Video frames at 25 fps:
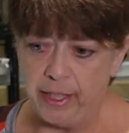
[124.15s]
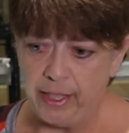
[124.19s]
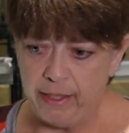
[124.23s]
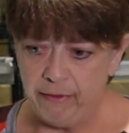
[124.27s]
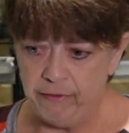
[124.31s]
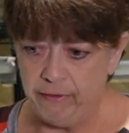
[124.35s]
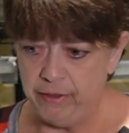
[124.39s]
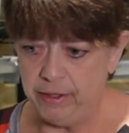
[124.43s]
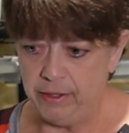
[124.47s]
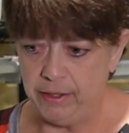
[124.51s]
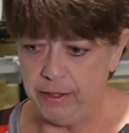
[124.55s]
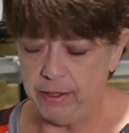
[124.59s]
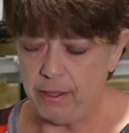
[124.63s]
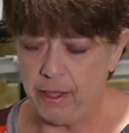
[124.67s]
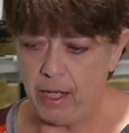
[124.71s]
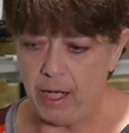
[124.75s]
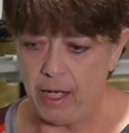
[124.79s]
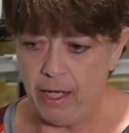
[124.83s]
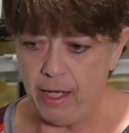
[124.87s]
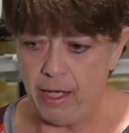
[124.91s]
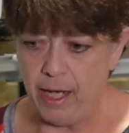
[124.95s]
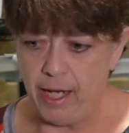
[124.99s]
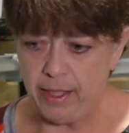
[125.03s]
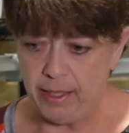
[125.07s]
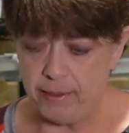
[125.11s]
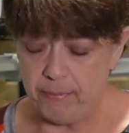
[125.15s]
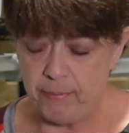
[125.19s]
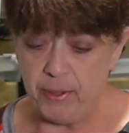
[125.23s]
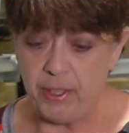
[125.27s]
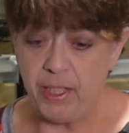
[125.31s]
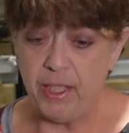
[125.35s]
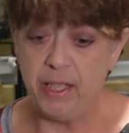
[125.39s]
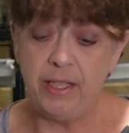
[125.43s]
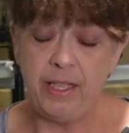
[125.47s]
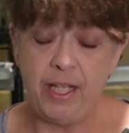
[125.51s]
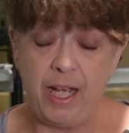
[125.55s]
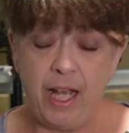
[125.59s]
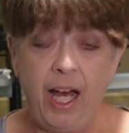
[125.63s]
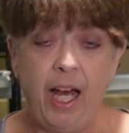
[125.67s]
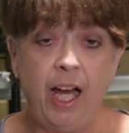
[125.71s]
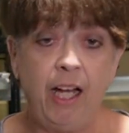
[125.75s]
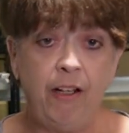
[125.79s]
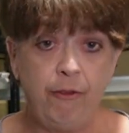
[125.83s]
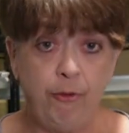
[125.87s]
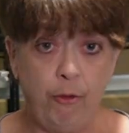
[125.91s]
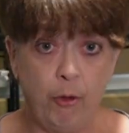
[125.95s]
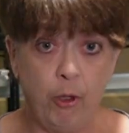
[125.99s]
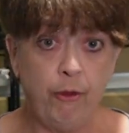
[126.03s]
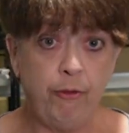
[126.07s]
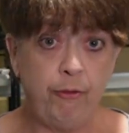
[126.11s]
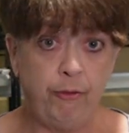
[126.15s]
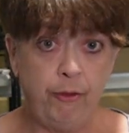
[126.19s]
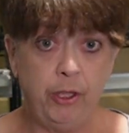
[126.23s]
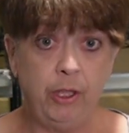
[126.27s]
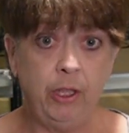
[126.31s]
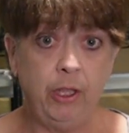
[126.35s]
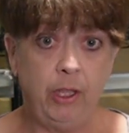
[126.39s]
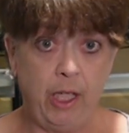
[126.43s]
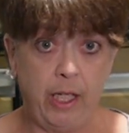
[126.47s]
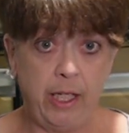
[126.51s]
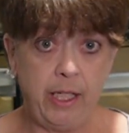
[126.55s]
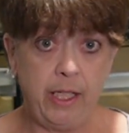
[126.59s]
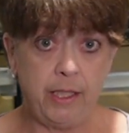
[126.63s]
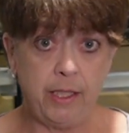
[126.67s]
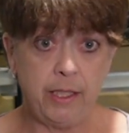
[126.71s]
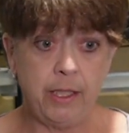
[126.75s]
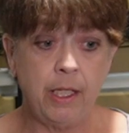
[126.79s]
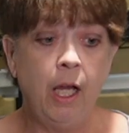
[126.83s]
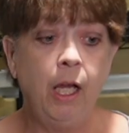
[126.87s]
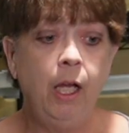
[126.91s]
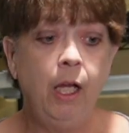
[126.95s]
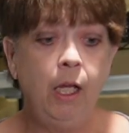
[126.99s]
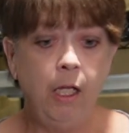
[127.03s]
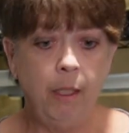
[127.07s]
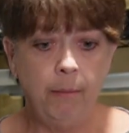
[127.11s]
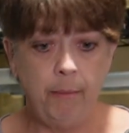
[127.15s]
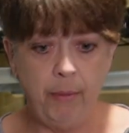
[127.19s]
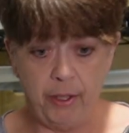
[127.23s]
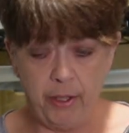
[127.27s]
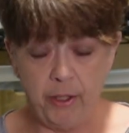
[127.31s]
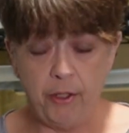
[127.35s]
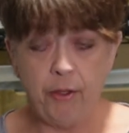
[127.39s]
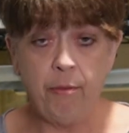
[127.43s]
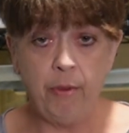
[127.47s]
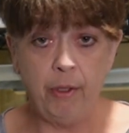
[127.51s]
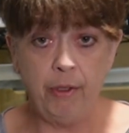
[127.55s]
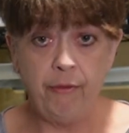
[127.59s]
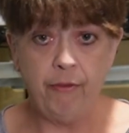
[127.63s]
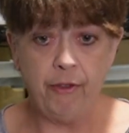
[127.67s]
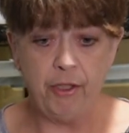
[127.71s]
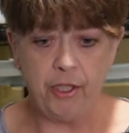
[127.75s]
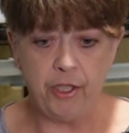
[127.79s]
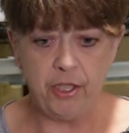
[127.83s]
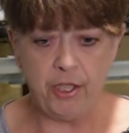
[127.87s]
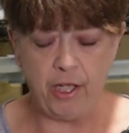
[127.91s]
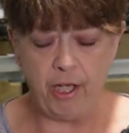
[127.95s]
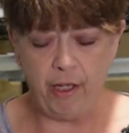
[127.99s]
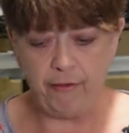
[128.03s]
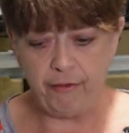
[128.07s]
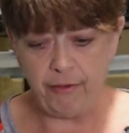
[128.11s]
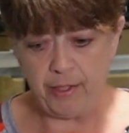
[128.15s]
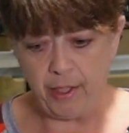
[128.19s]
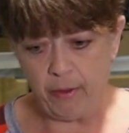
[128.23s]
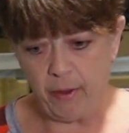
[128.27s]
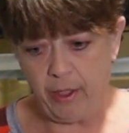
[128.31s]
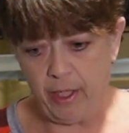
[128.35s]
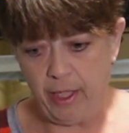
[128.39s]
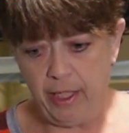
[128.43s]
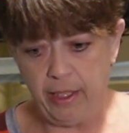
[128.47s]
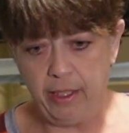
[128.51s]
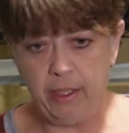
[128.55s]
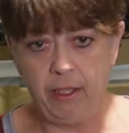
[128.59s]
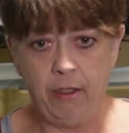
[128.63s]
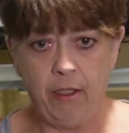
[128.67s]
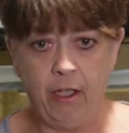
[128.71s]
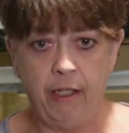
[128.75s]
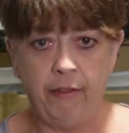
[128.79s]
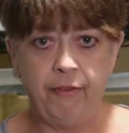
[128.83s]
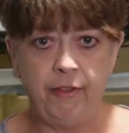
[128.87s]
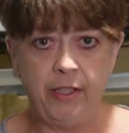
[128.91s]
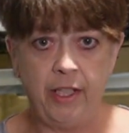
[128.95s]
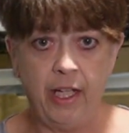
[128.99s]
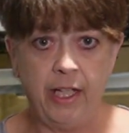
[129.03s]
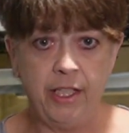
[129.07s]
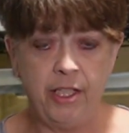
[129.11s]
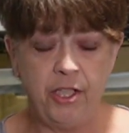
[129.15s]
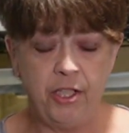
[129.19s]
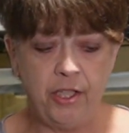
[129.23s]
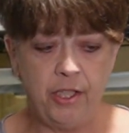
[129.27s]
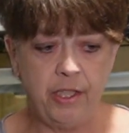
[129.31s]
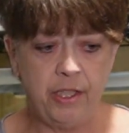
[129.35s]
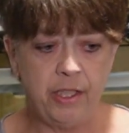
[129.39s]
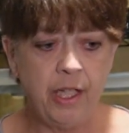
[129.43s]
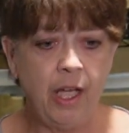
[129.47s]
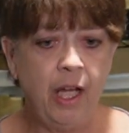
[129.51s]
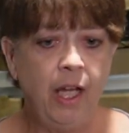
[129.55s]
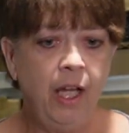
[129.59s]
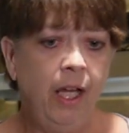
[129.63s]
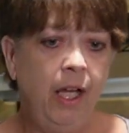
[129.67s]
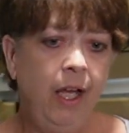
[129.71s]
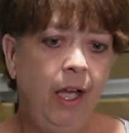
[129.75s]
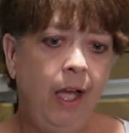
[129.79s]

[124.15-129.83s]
I even, because I had 4-foot lights, but a 3-foot shelf, they were hanging off the edges.